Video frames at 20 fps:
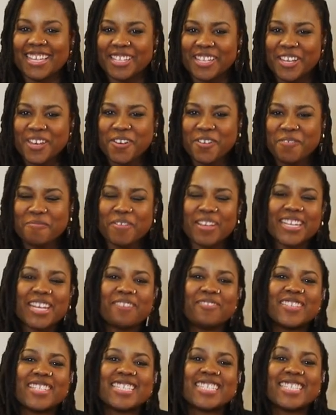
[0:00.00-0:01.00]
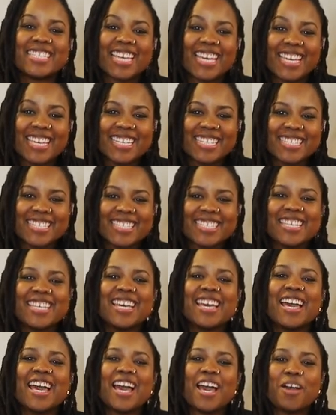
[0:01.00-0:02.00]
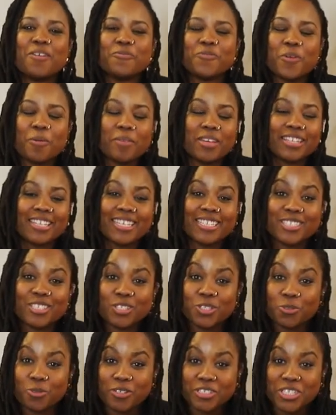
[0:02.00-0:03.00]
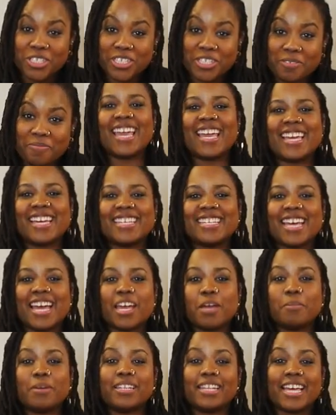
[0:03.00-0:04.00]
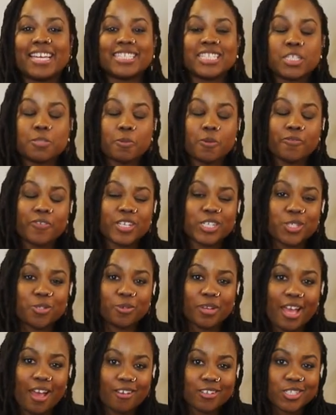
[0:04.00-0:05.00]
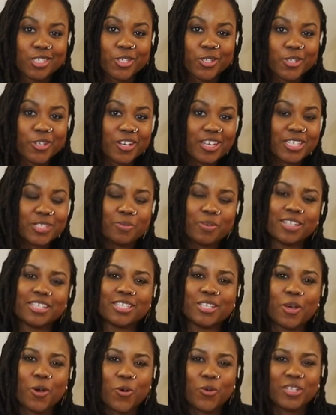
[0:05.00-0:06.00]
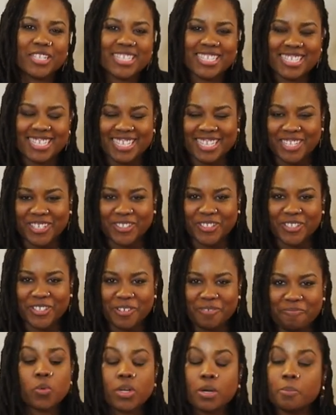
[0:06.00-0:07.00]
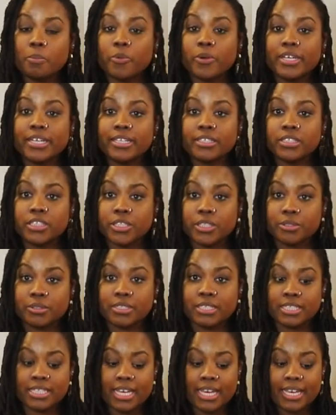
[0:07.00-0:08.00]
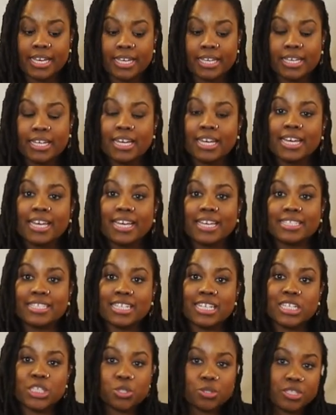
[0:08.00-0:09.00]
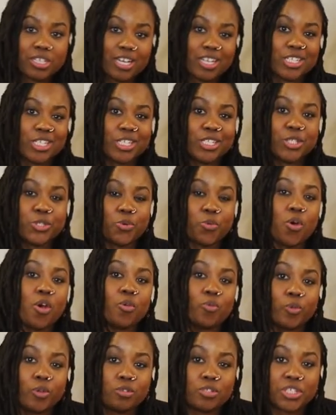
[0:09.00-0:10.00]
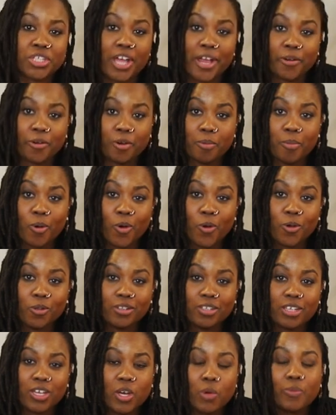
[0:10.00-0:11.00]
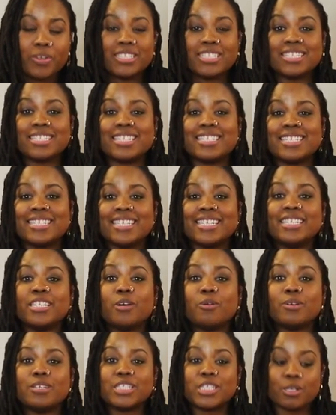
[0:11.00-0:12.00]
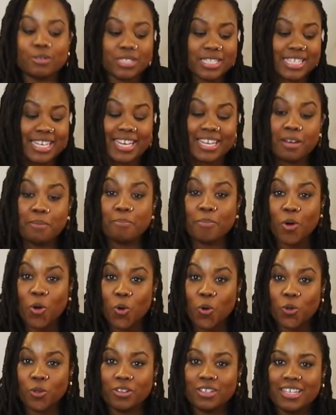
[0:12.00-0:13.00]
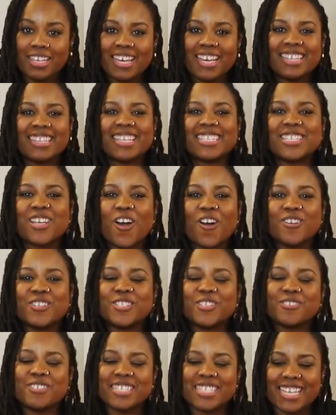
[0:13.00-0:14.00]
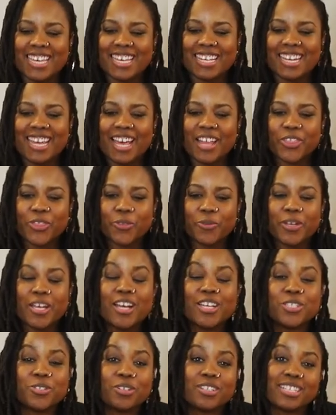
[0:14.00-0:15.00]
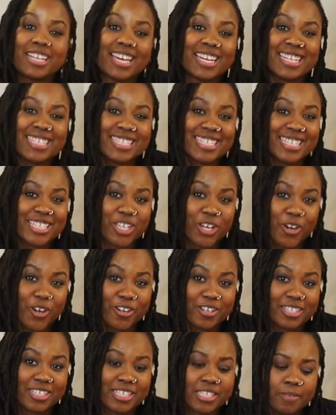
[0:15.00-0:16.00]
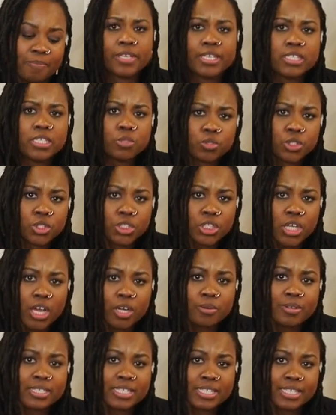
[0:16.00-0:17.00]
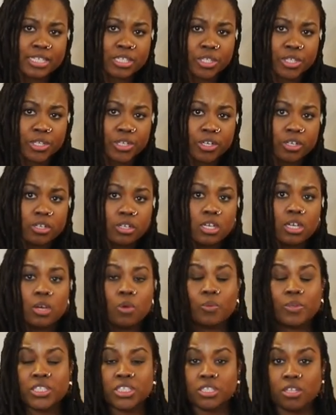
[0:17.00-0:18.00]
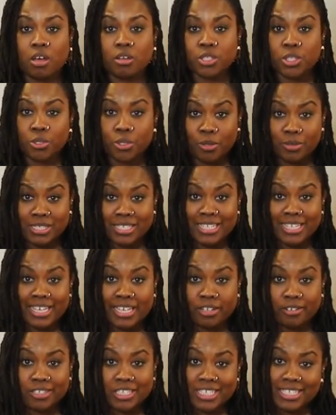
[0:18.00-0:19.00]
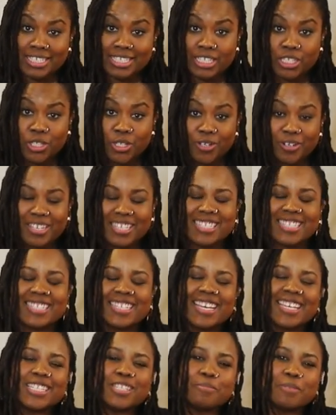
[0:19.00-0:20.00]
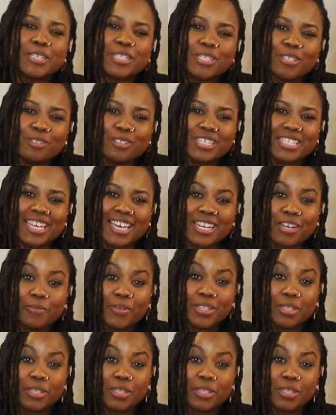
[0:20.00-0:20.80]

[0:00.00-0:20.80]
Hello, my name is Saint. I'm from Atlanta, Georgia, and I am a licensed professional counselor as well as a holistic healer. What I'm bringing to you today is an introduction to our root chakra bowl, which is a C note associated bowl that's also set at three hundred ninety-six hertz. This chakra center, which is also known as an energy center, is said to be associated